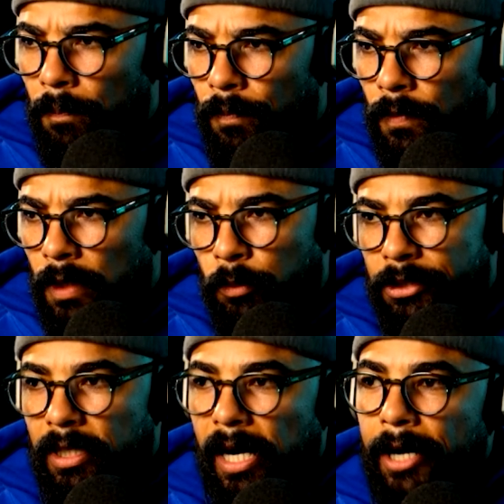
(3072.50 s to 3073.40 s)
"It was
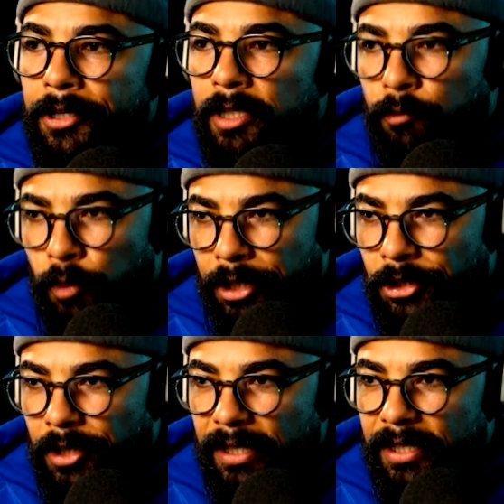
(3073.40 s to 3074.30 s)
an irony of
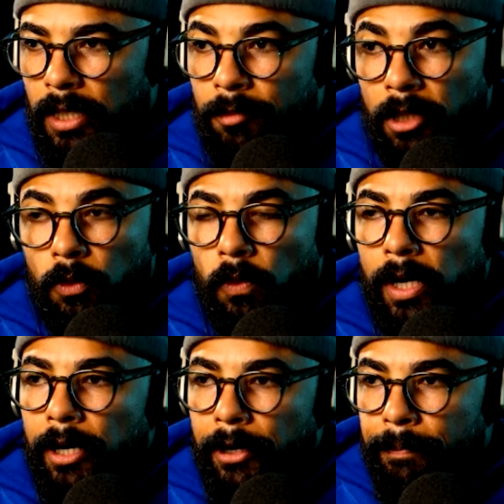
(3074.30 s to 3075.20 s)
which they seemed
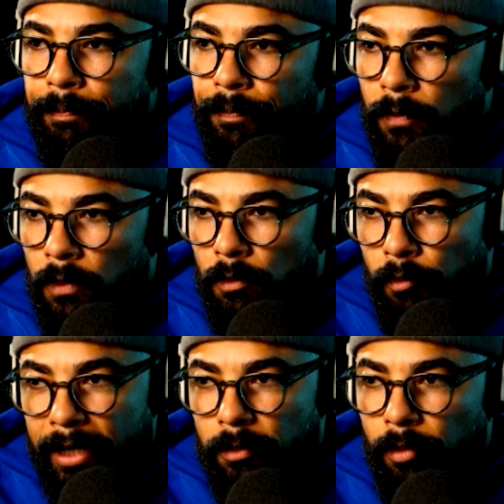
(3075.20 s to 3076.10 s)
unaware,"
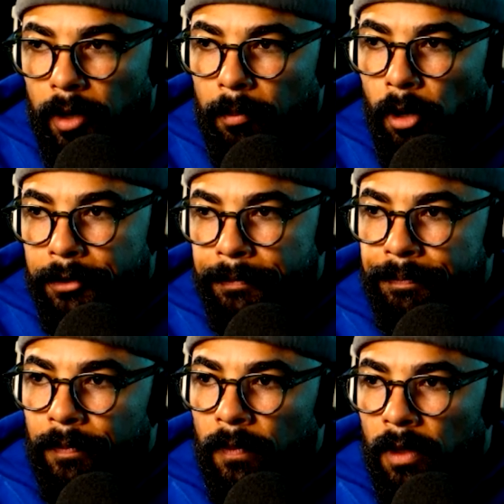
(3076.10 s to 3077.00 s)
writes Barton,
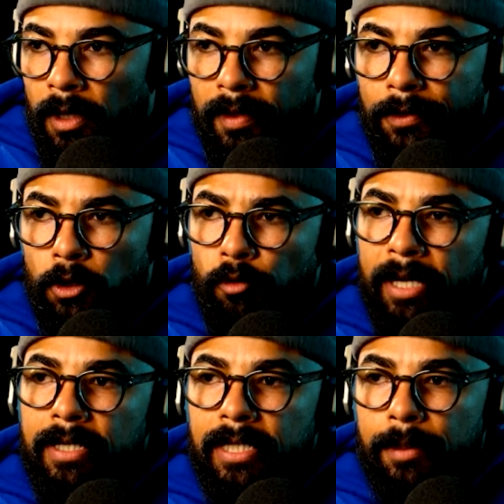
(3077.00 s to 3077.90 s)
"that the
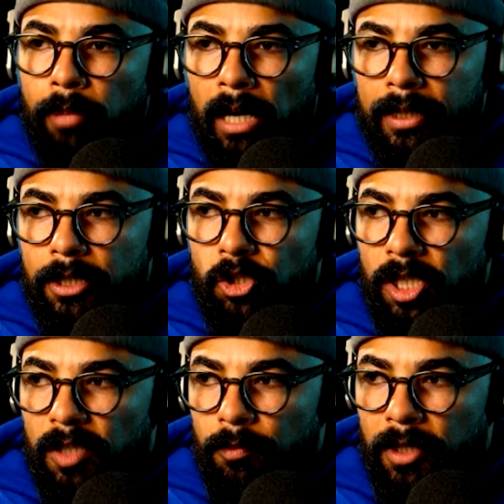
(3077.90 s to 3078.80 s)
greatest symbolic
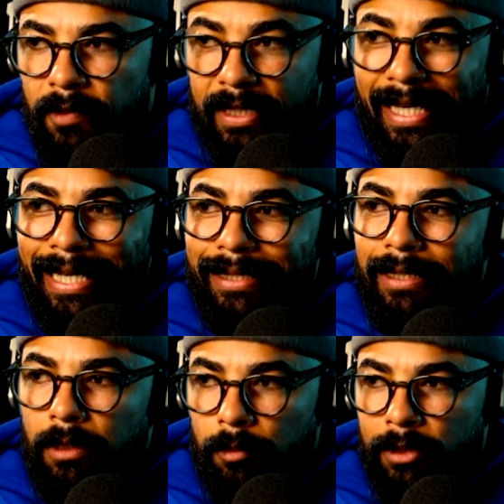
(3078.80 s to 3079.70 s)
achievement of the X
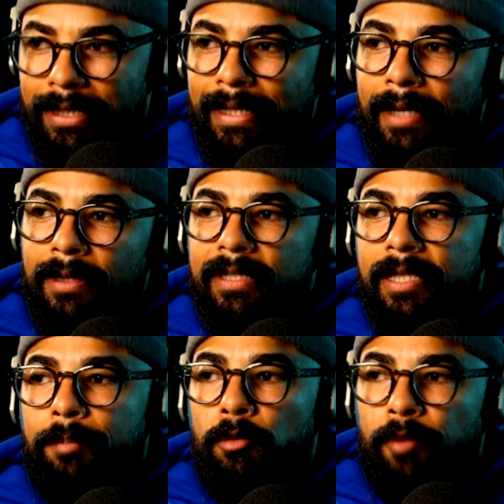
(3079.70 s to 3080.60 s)
Club was not the
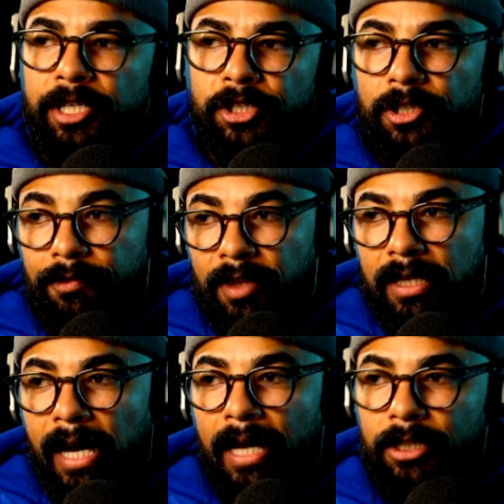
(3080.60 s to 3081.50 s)
separation of
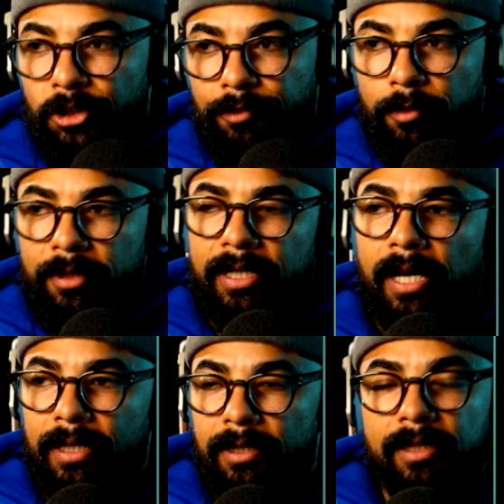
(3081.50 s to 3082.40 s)
theology from
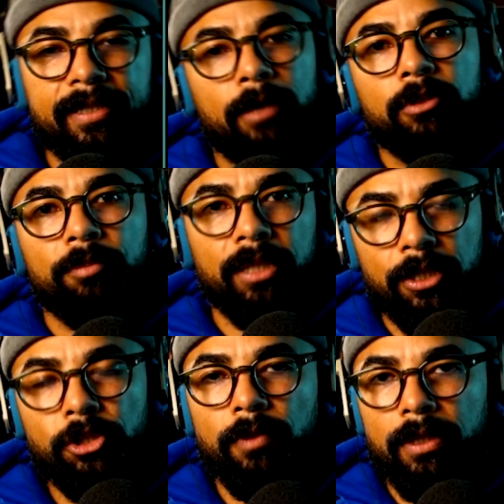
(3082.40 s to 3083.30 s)
science," because that was a big
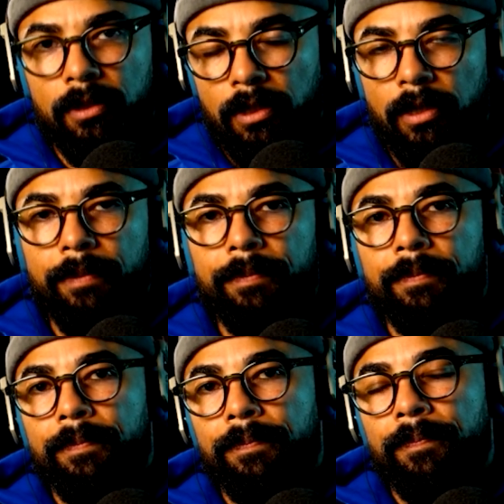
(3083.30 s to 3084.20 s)
issue at the time.
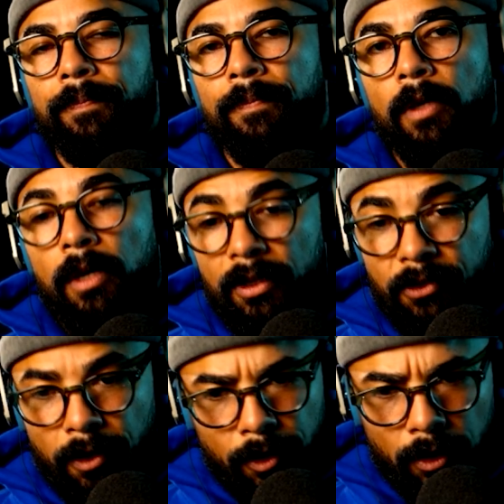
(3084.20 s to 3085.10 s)
Is
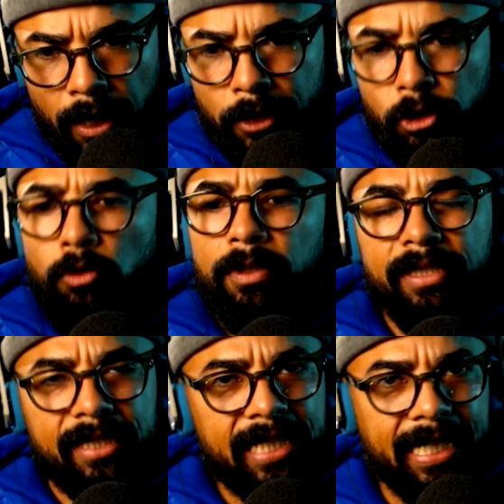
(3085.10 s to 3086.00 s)
it theological? Is
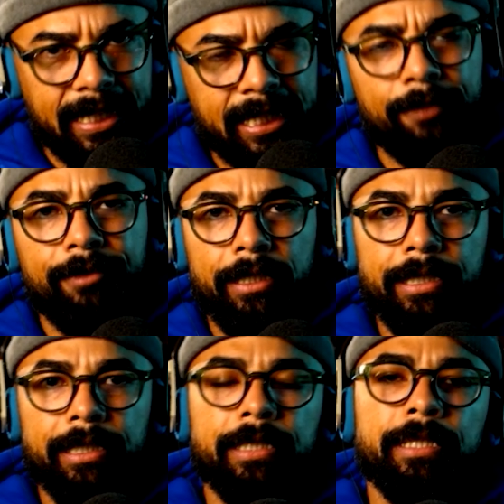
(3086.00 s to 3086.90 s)
it
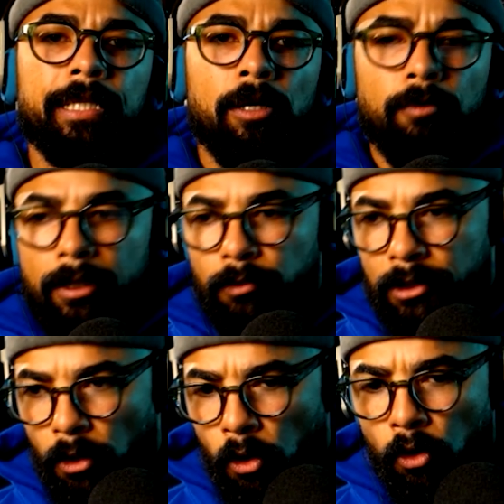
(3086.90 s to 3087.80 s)
scientific? Right? It was
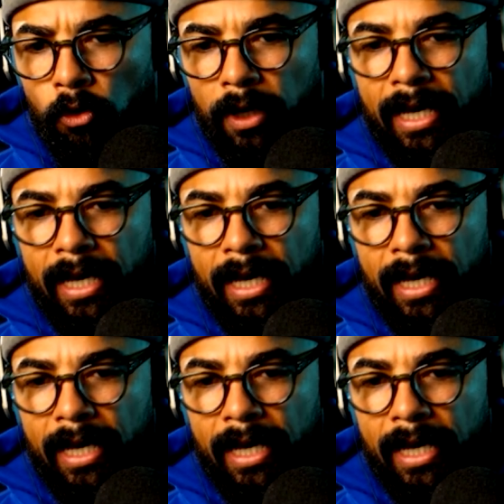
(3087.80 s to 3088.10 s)
the whole